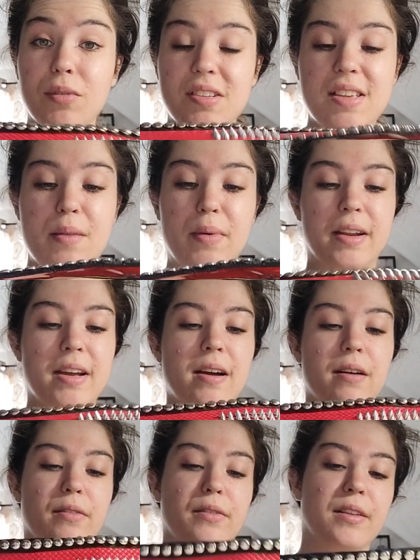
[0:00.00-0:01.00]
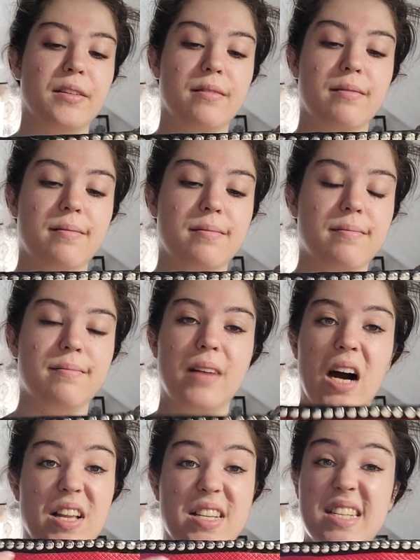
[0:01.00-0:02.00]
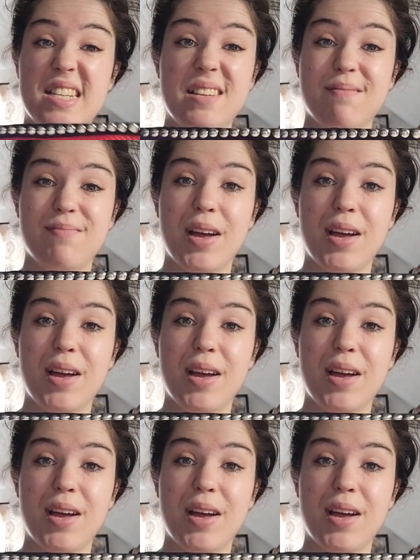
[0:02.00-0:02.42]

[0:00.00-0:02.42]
what to say about it other than I did it.